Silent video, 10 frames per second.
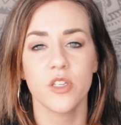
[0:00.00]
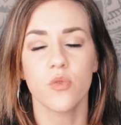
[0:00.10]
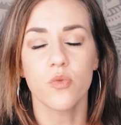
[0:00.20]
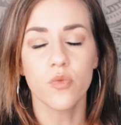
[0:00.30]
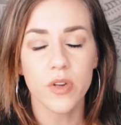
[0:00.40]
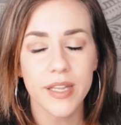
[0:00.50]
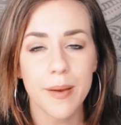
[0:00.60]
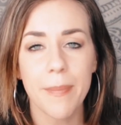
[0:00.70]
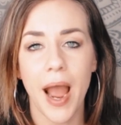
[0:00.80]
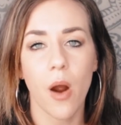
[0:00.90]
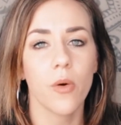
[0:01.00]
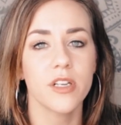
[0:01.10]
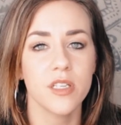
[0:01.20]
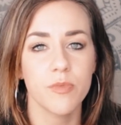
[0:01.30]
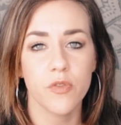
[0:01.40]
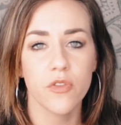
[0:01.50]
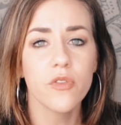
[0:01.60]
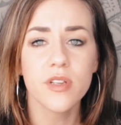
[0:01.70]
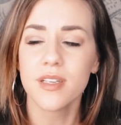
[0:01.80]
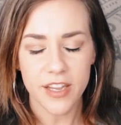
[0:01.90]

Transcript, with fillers: to really empower us to move through this.